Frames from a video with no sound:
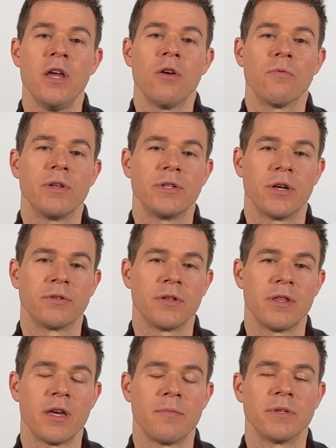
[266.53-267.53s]
Reach out to
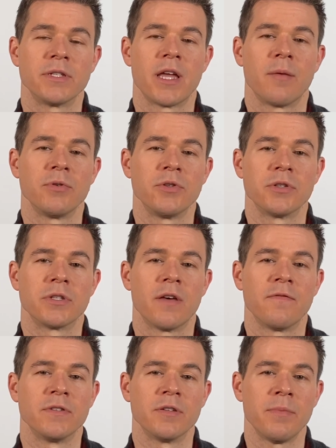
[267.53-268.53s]
them, establish yourself
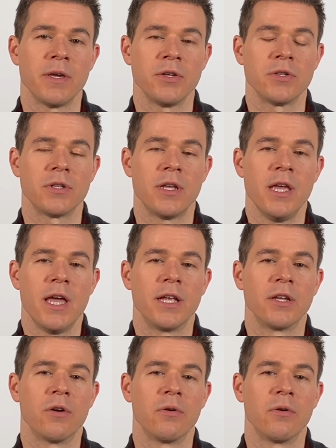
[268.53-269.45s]
as a patient, and go